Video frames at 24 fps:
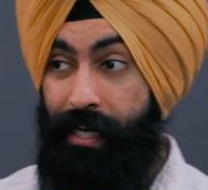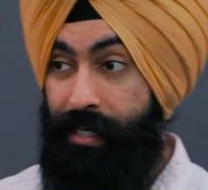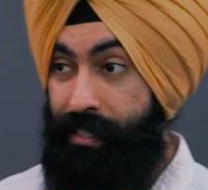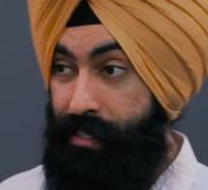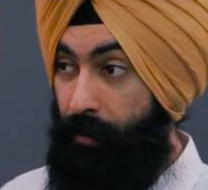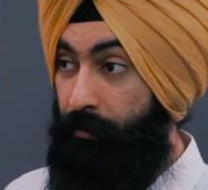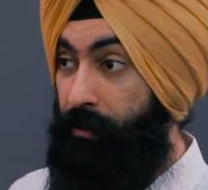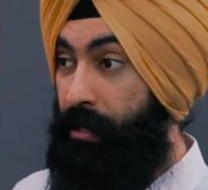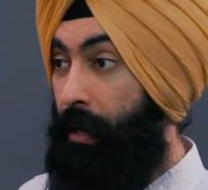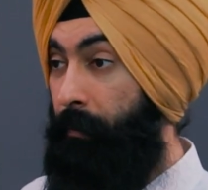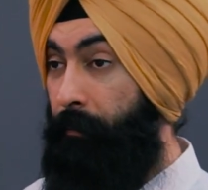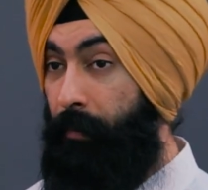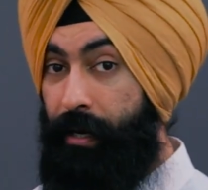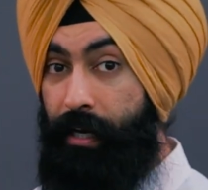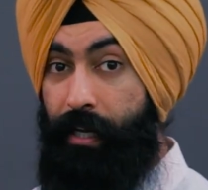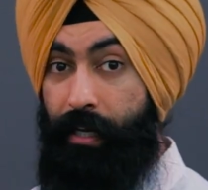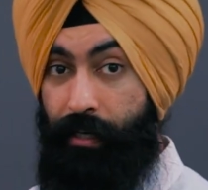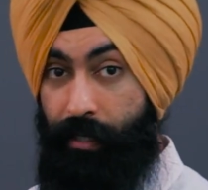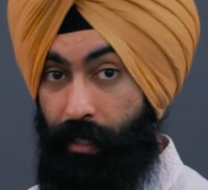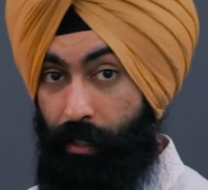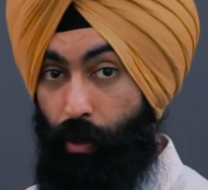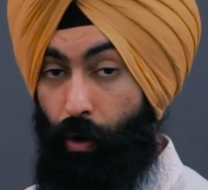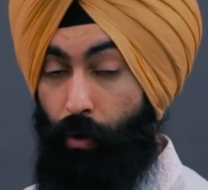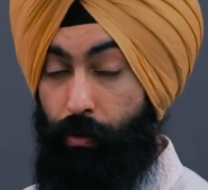Some of that money
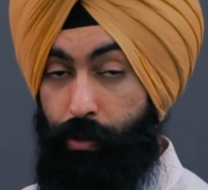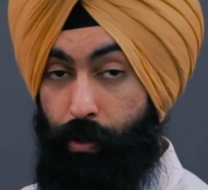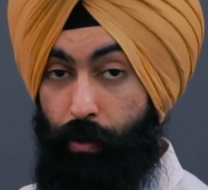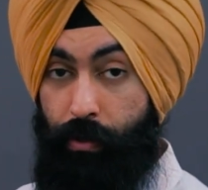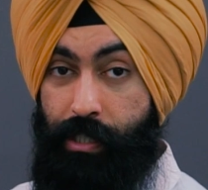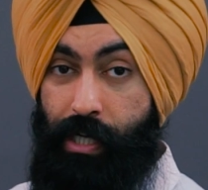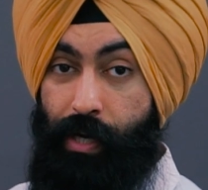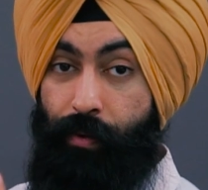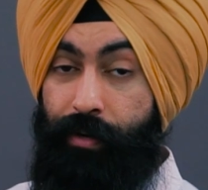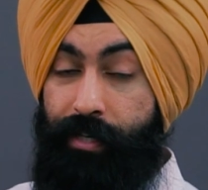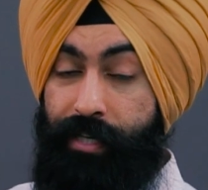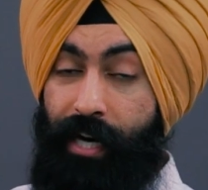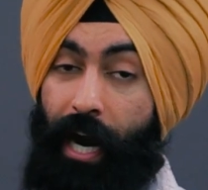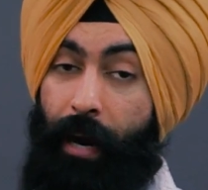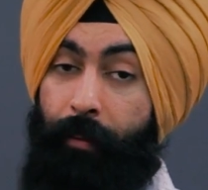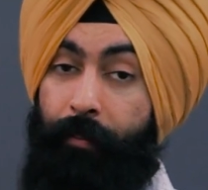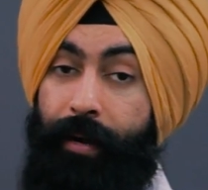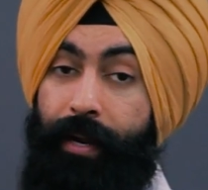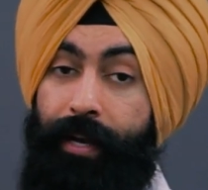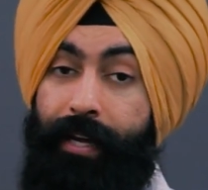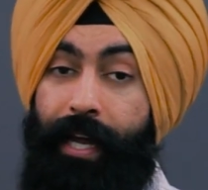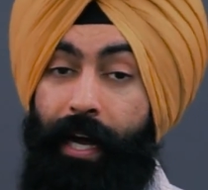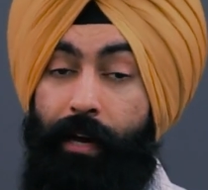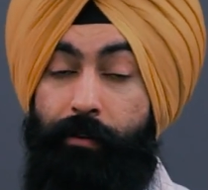can go towards your
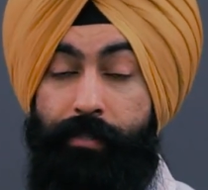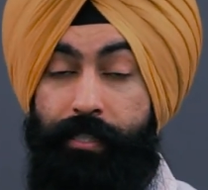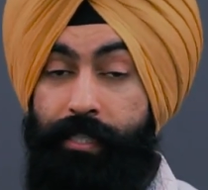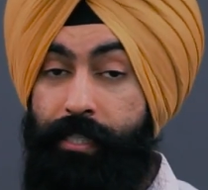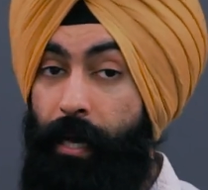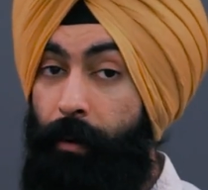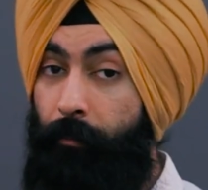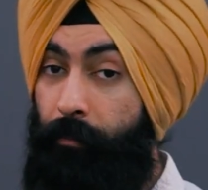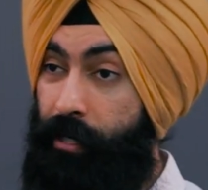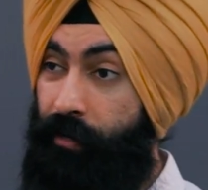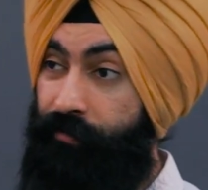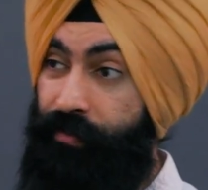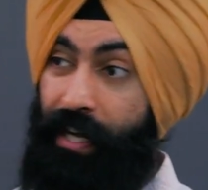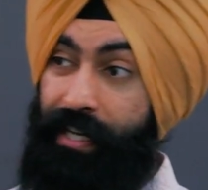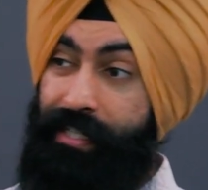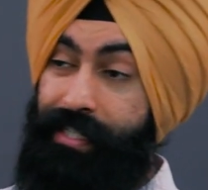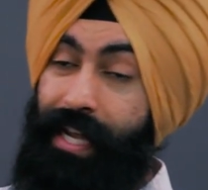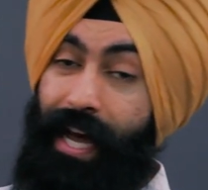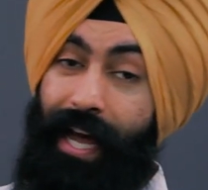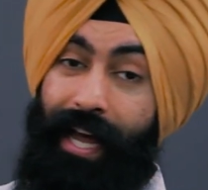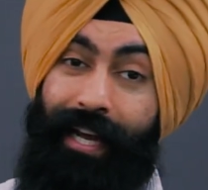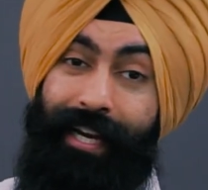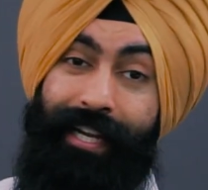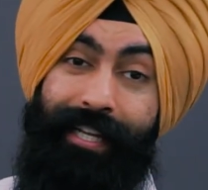retirement accounts, but if that's
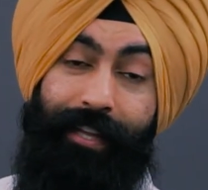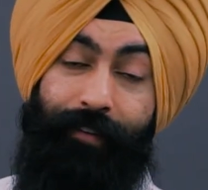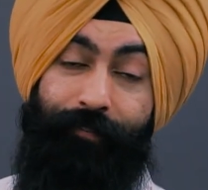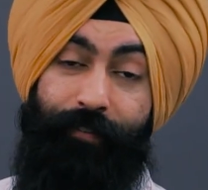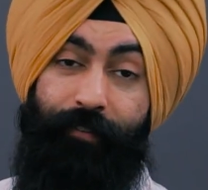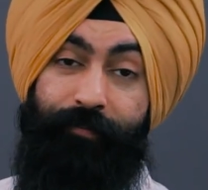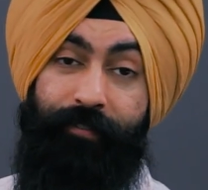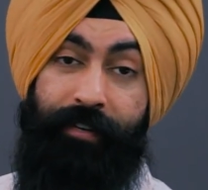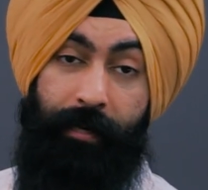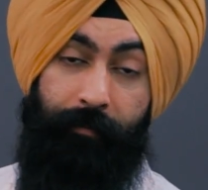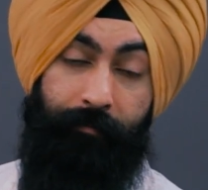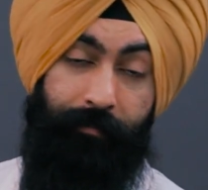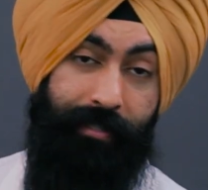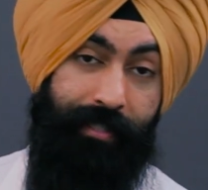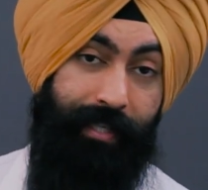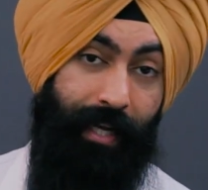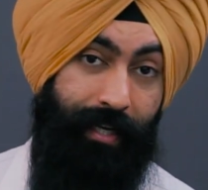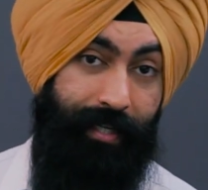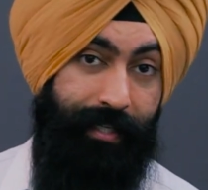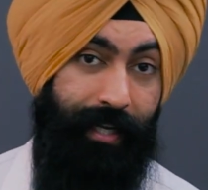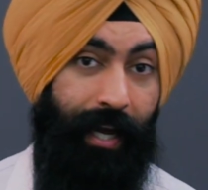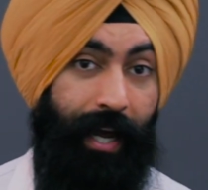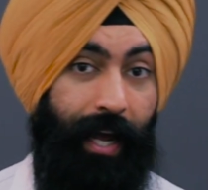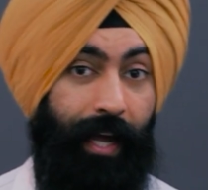not hitting the 15%,